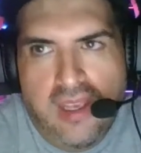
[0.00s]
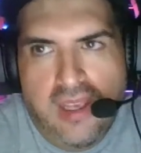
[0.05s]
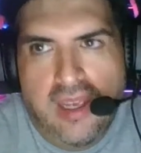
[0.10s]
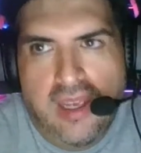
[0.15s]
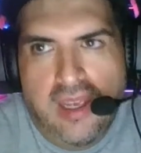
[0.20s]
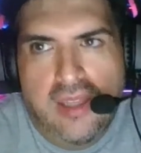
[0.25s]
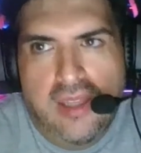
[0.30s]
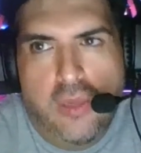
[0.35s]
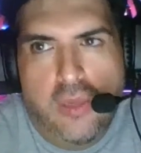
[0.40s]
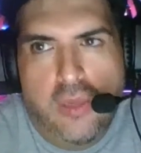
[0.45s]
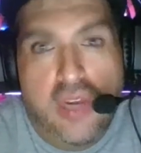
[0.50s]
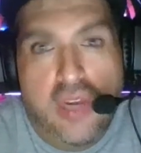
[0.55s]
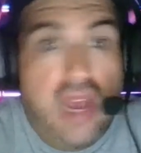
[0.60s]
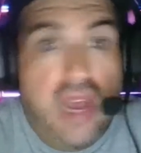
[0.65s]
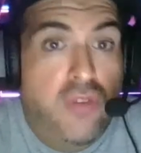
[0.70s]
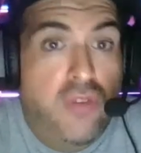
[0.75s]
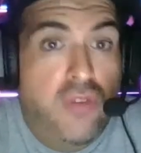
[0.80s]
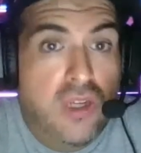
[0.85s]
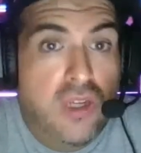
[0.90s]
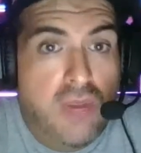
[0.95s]
They were an
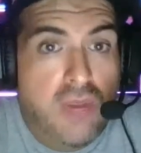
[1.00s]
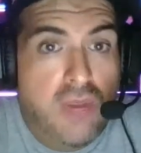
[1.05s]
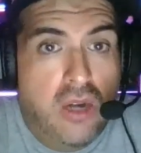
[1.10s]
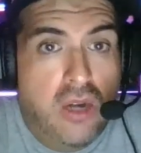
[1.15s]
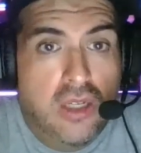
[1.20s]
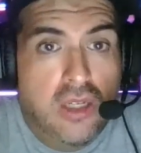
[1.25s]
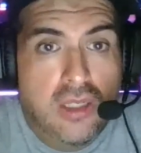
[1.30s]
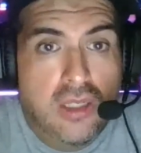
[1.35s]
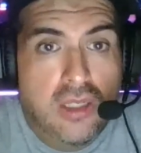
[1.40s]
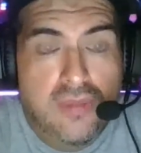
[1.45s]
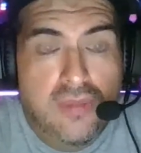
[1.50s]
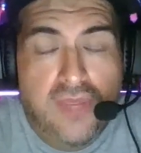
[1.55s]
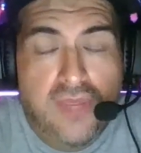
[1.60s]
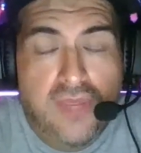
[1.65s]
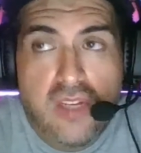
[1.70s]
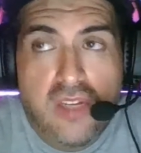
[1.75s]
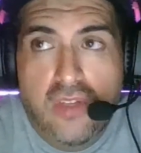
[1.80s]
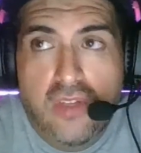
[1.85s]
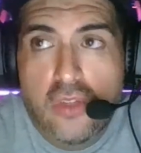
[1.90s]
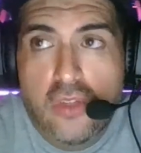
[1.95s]
African-American
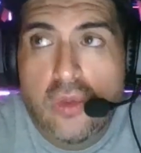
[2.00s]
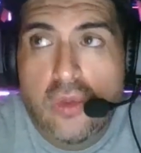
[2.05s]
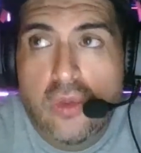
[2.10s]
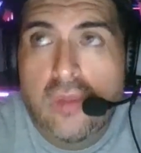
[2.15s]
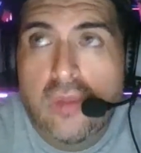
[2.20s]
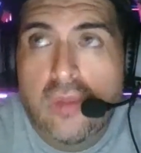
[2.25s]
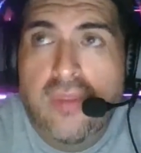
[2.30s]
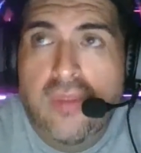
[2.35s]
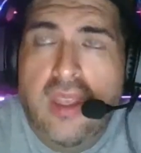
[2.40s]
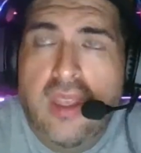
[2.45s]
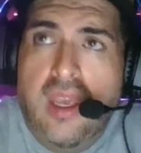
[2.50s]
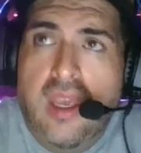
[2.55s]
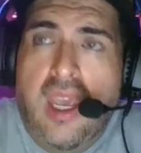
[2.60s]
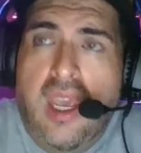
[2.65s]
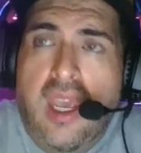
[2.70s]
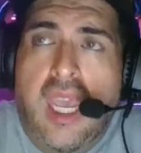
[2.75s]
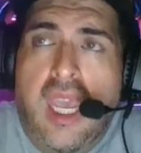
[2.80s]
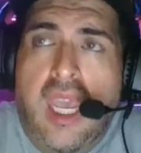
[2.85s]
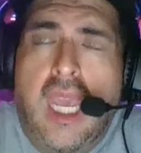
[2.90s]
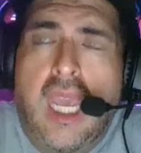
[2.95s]
individual.
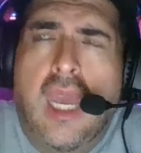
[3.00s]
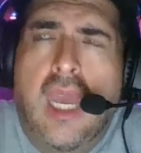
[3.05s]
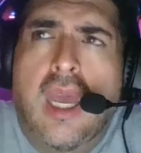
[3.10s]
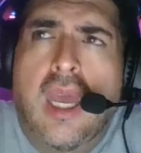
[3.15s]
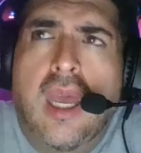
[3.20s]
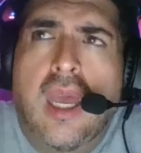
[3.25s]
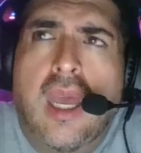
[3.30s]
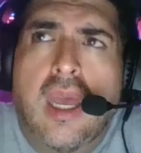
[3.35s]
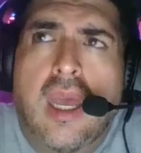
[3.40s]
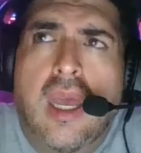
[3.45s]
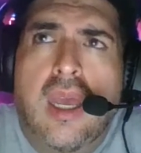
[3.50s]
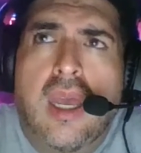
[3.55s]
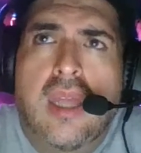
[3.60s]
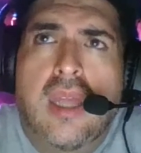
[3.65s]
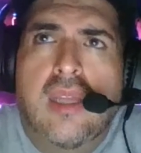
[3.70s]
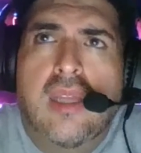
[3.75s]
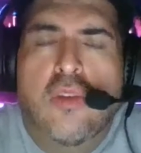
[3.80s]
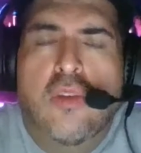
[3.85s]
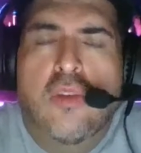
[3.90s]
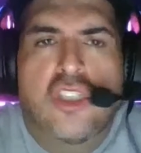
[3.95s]
And
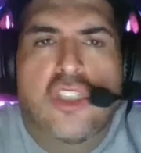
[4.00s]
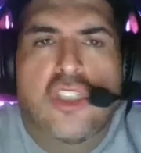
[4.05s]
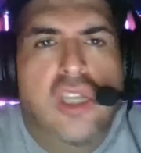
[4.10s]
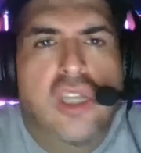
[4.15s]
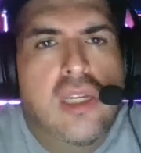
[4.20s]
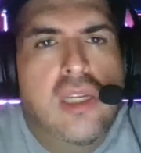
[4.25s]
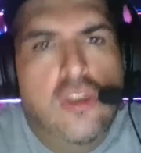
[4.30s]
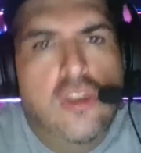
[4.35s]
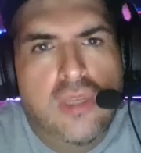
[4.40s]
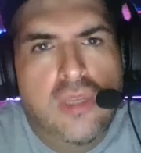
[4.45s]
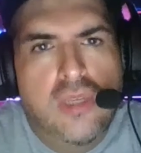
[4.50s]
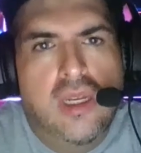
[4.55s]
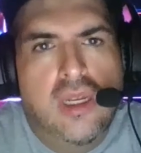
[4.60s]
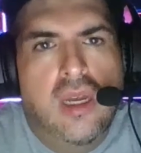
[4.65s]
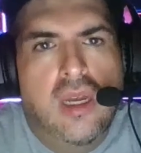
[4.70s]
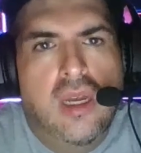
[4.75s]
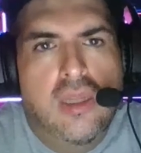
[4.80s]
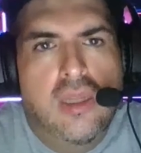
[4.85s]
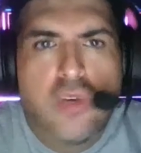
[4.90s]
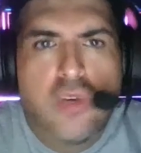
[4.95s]
they were studying to be
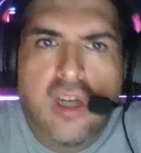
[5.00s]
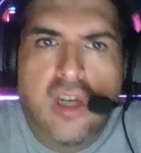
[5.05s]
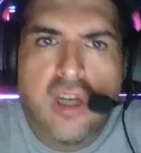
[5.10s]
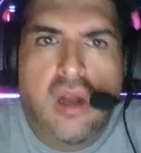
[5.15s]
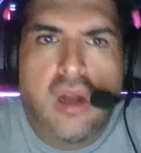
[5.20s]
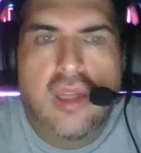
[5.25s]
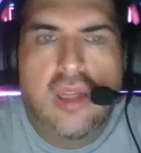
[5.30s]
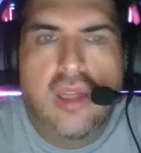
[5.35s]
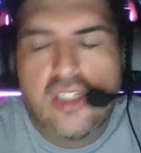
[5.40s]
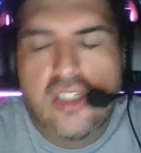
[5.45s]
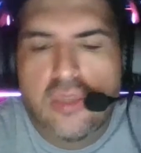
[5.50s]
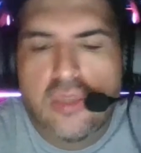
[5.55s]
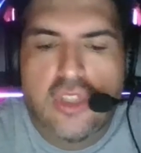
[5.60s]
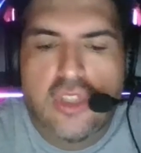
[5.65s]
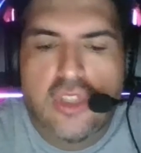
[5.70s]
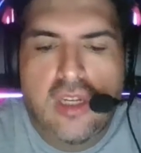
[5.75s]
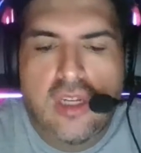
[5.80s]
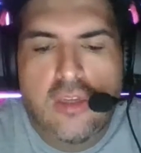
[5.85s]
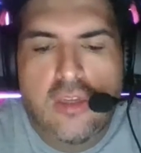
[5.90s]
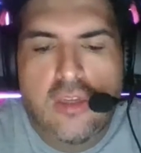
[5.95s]
they were in college. They were
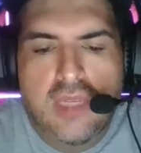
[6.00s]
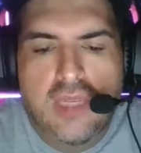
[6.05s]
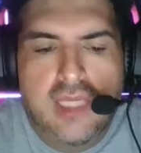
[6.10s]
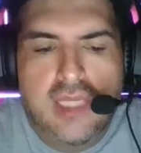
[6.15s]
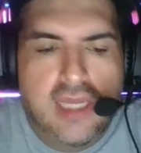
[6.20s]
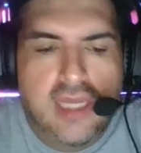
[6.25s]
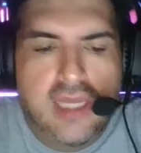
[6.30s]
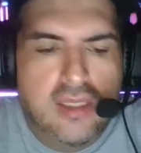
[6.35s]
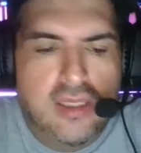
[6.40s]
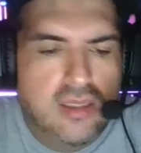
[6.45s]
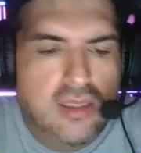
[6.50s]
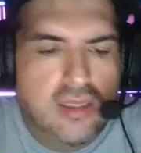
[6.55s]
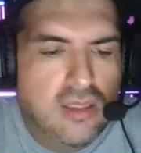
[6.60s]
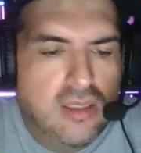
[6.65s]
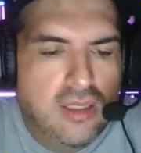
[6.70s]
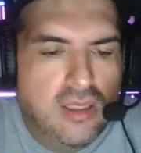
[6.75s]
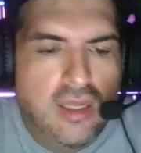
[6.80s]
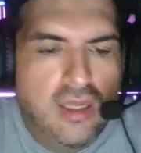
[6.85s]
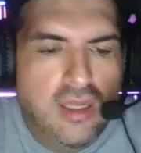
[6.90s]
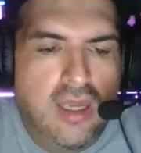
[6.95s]
studying to be a
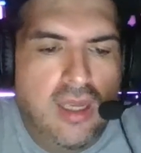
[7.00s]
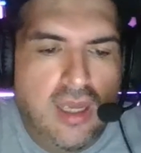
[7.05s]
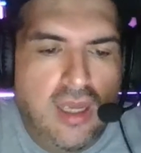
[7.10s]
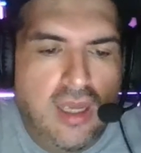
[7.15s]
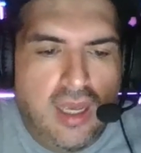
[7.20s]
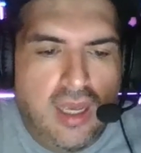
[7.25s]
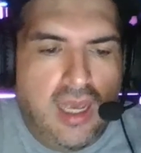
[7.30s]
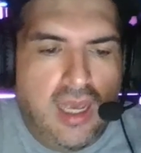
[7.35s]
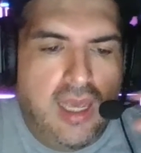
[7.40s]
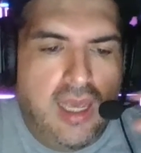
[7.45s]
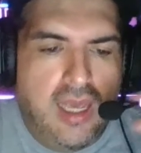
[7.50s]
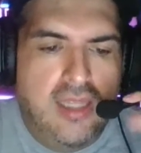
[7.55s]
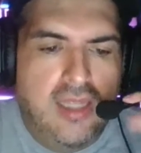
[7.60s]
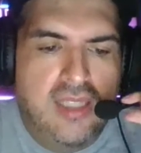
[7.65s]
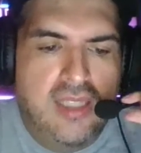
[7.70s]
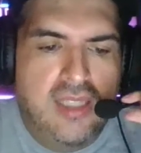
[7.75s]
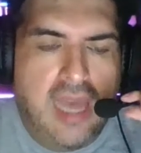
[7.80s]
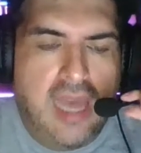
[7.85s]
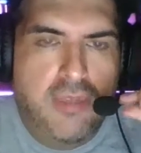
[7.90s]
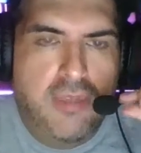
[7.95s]
dentist. And
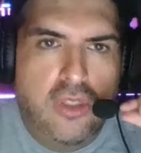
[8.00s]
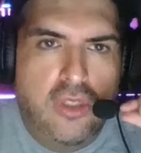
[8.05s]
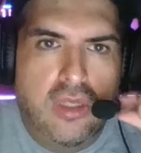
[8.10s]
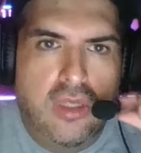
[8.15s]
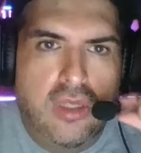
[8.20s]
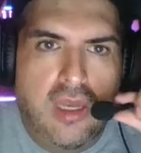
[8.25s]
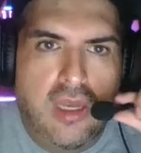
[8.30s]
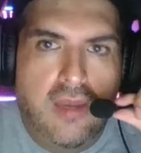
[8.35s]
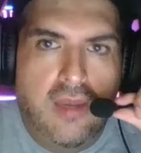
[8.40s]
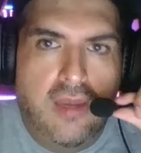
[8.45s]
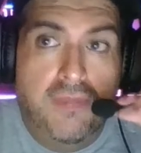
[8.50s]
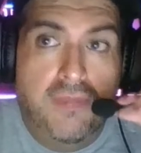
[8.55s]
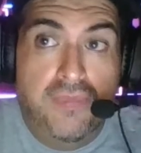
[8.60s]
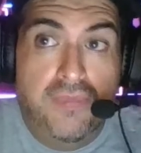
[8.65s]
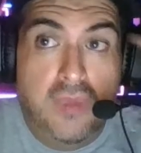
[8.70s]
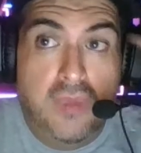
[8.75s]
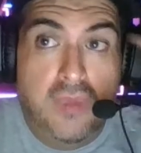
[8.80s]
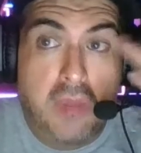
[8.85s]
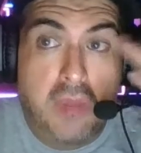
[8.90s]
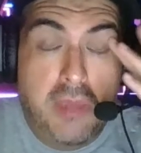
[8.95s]
this happened
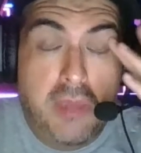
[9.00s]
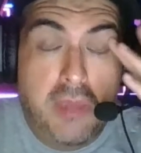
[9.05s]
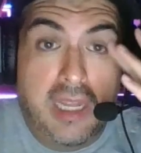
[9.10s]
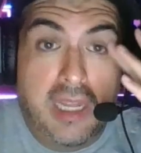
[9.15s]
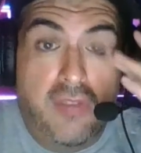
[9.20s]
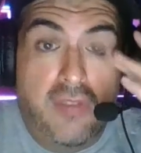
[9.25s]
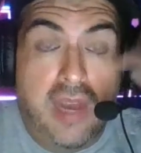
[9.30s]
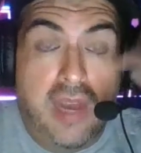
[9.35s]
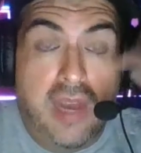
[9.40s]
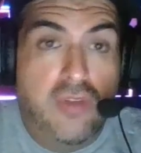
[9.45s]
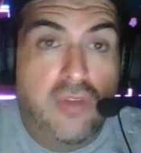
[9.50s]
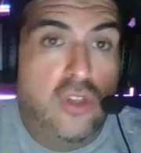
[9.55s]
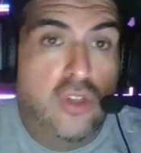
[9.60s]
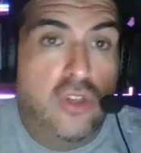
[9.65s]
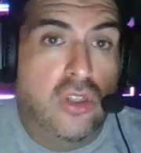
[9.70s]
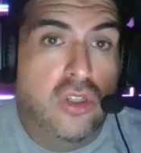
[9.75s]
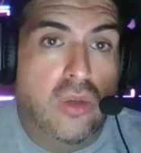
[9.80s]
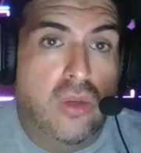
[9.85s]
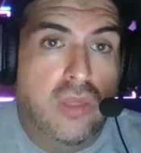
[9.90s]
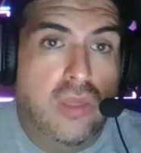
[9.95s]
them maybe like 5 years
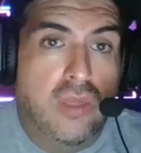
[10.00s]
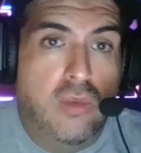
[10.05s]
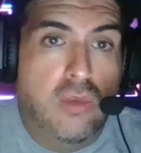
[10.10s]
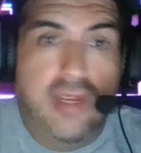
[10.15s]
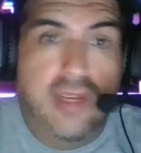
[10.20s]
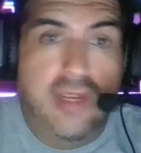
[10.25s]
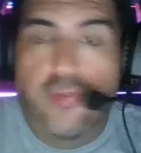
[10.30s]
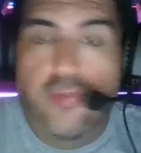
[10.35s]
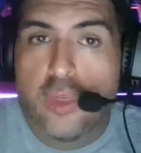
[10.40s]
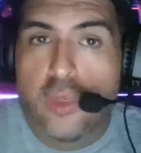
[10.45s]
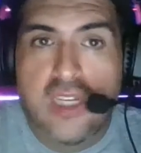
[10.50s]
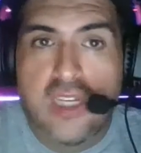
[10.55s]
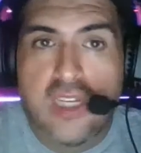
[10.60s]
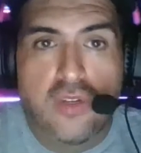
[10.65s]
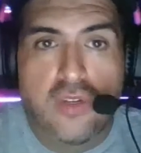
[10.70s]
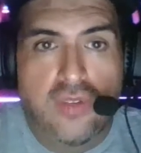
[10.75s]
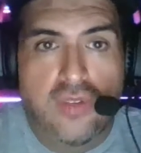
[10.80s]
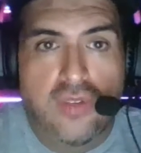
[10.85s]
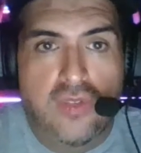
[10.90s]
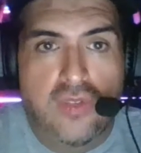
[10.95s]
ago. They were like 14
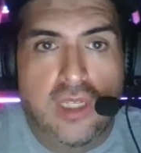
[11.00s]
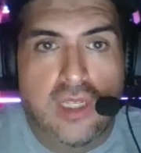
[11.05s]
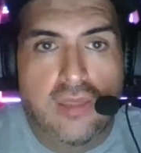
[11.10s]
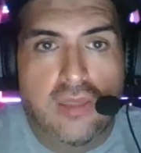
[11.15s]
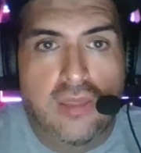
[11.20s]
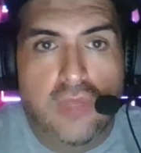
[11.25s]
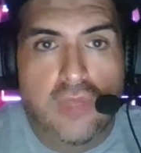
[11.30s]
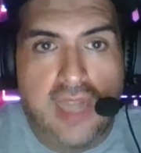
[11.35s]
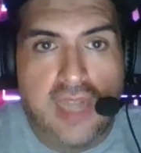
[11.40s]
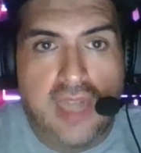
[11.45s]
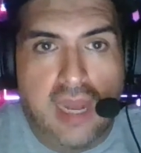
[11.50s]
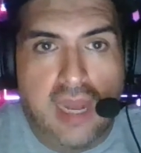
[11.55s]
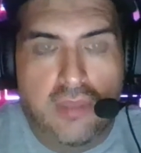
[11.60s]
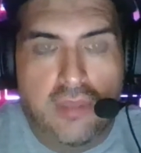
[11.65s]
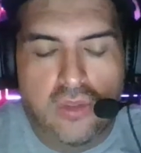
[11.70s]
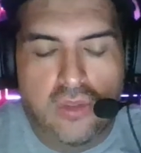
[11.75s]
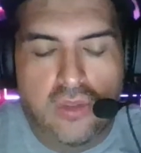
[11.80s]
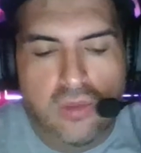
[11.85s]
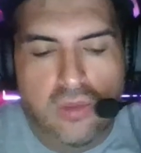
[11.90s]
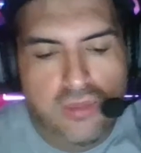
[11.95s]
or 15 when it
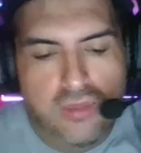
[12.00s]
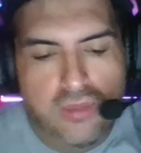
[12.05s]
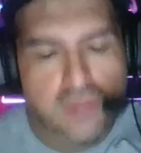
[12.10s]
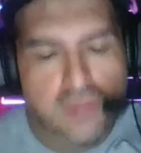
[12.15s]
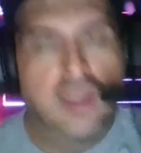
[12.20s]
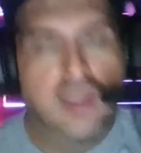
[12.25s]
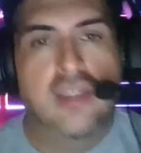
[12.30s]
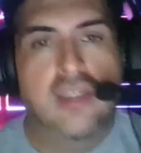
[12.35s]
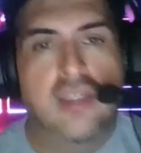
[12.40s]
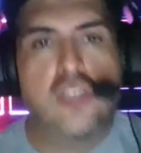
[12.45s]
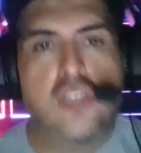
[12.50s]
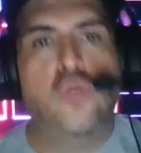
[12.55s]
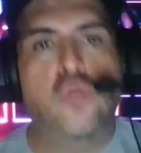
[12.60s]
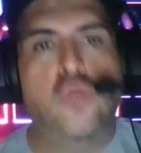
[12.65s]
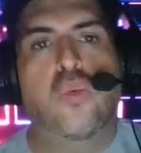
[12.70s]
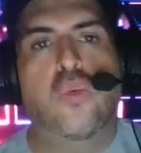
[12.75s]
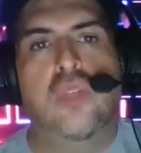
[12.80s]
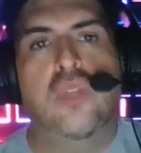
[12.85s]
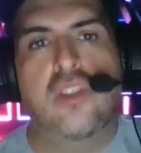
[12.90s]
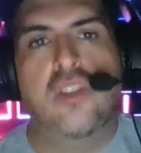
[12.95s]
happened to them. This
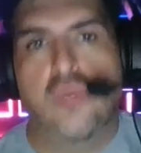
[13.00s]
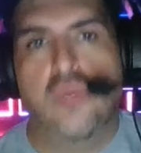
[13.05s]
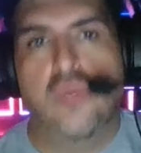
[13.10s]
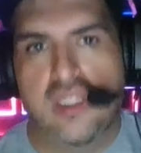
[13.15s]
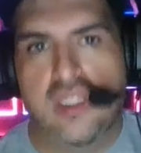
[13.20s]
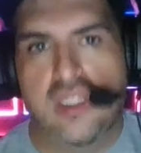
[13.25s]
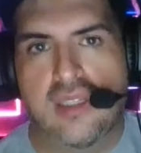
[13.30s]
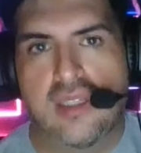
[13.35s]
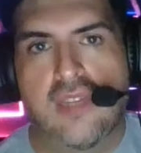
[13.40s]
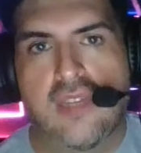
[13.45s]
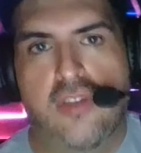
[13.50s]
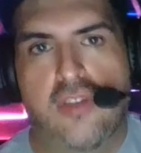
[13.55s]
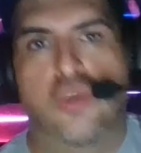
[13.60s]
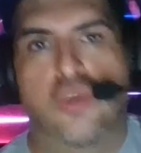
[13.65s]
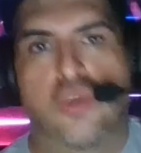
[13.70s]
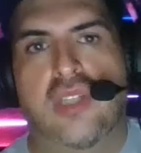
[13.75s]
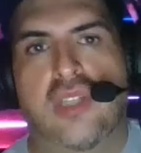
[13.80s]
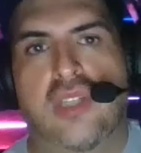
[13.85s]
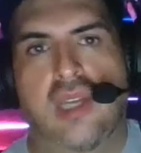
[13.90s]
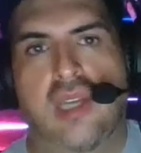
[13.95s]
is what this individual
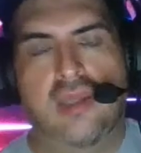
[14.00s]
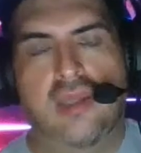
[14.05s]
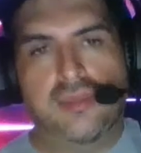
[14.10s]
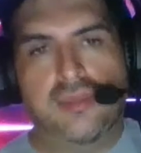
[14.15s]
said.